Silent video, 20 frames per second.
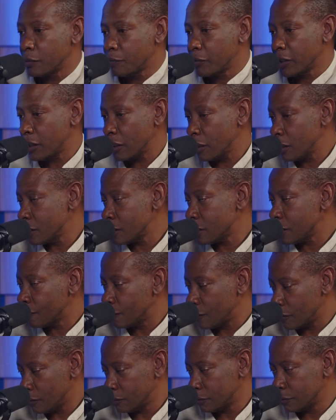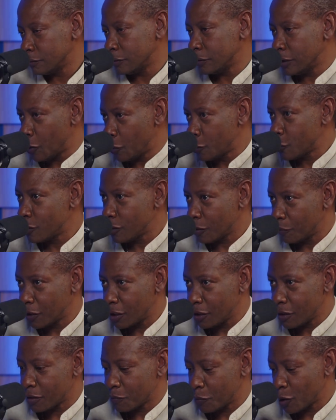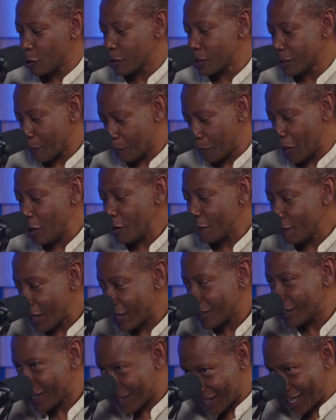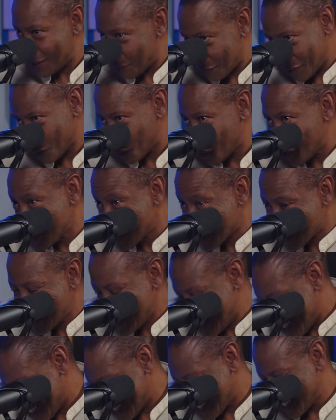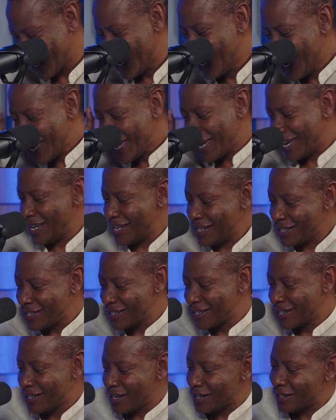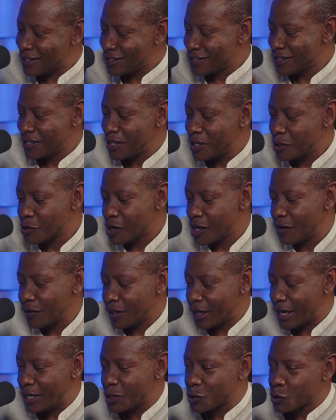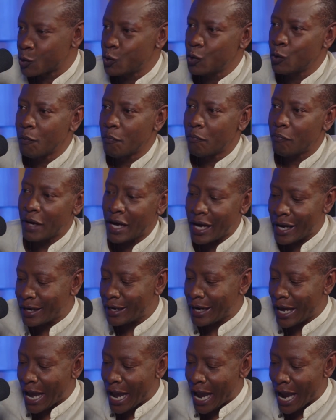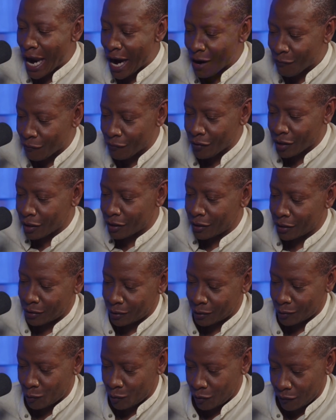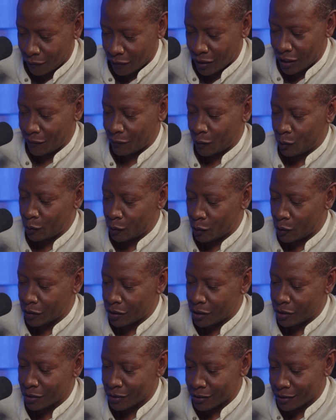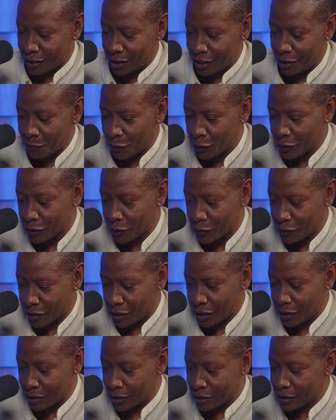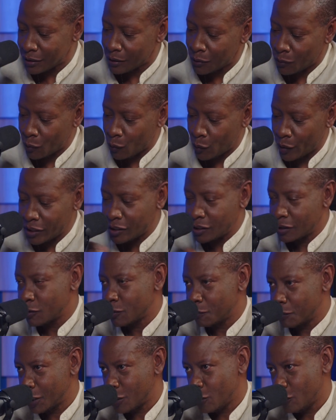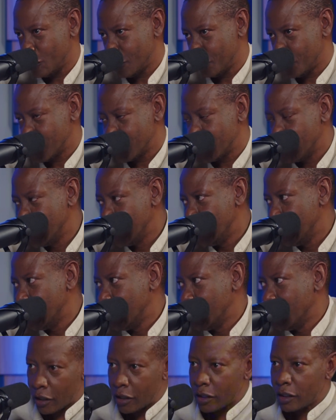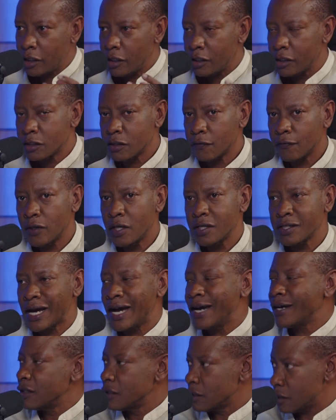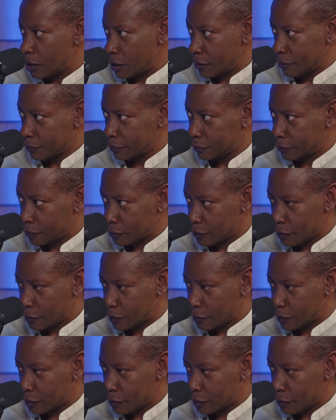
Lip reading: to jump gears I want to jump gears because a part of that statement was this. Is Gen Z driving a true pan-African revival, or they're just keyboard crusaders waiting to be co-opted? Currently, insofar as I can see,